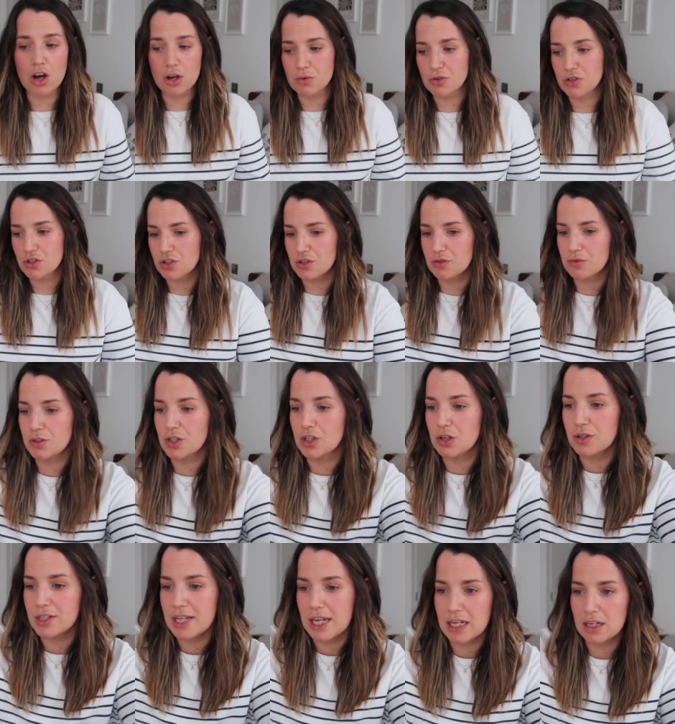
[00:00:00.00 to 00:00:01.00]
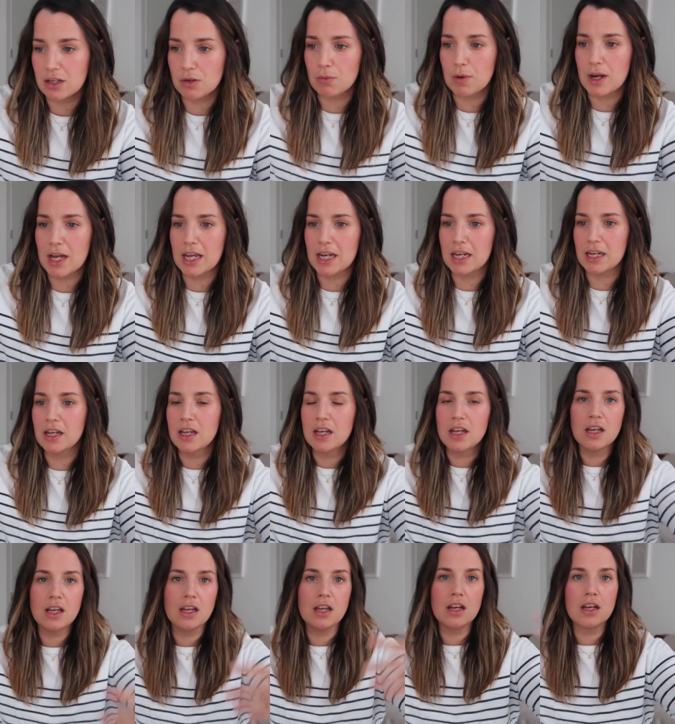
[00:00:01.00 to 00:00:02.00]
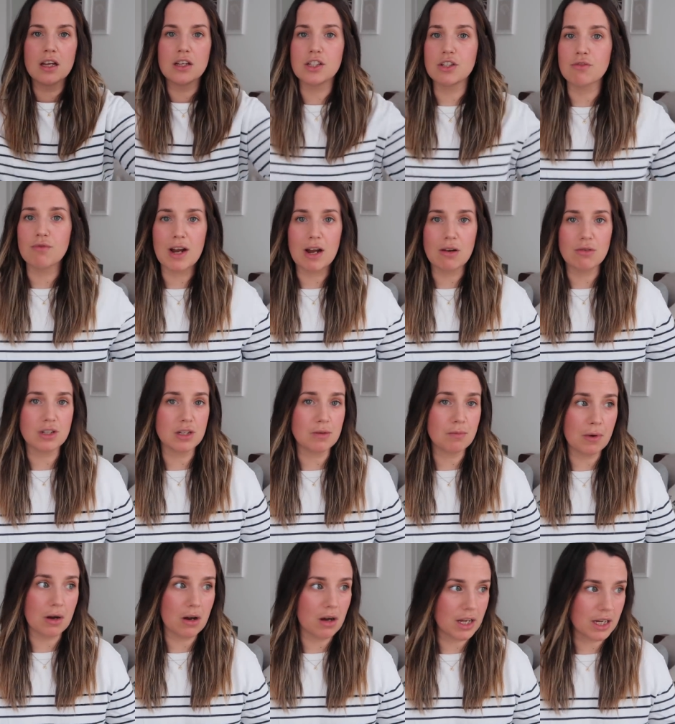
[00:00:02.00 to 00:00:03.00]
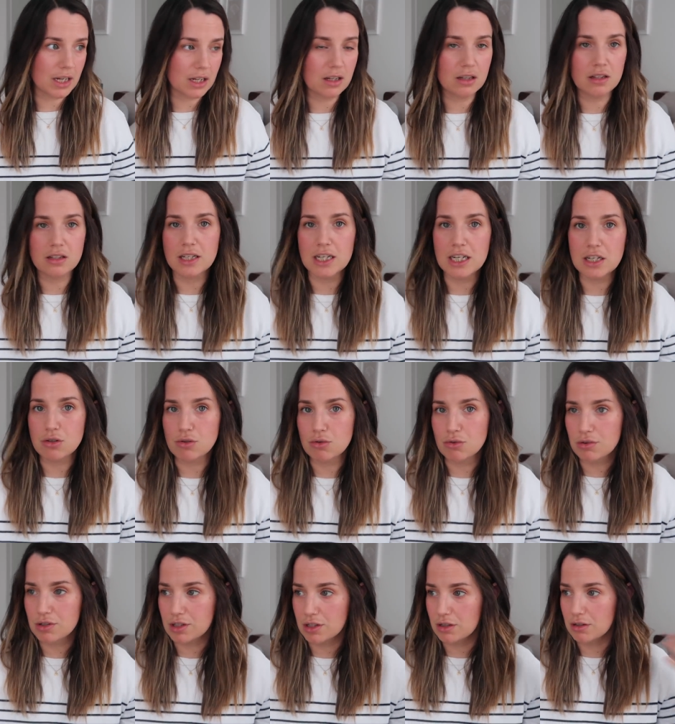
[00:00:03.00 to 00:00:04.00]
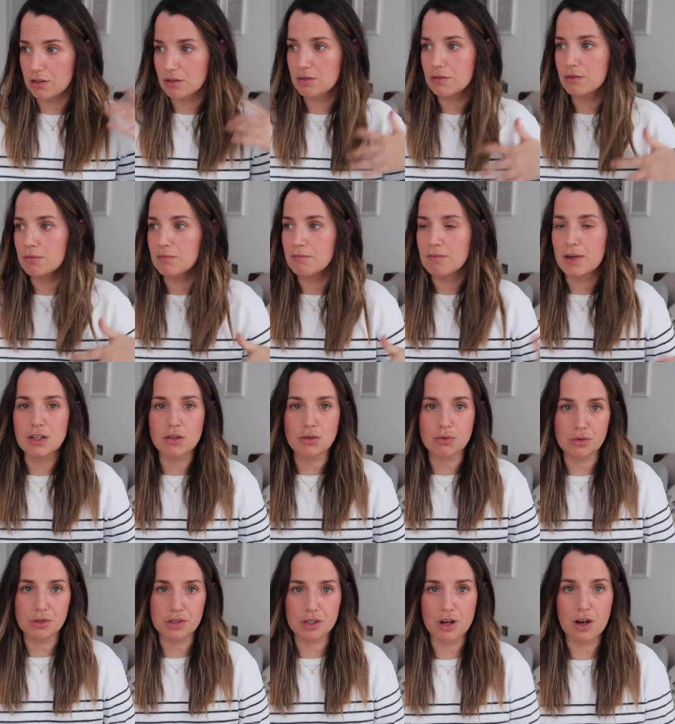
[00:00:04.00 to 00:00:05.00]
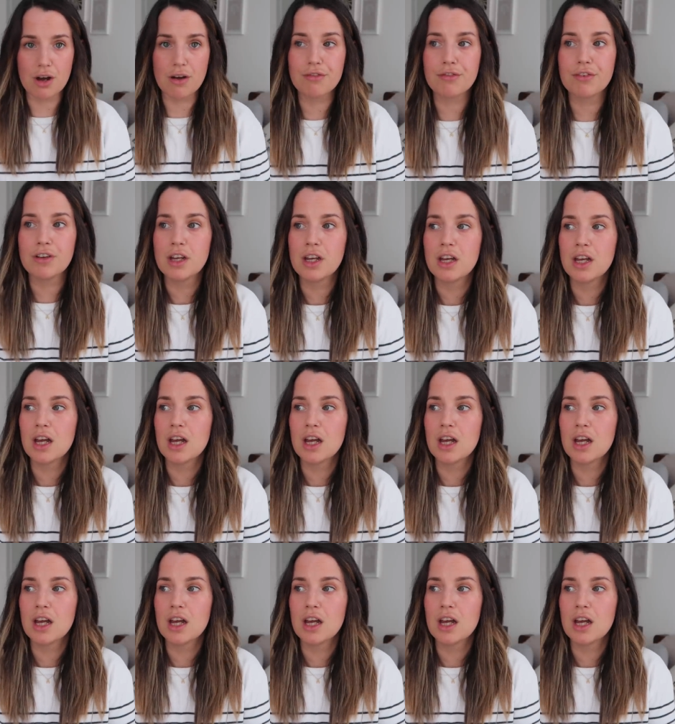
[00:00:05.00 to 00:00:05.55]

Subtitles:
I was just, you know, taken away, surrounded by needles and medical staff.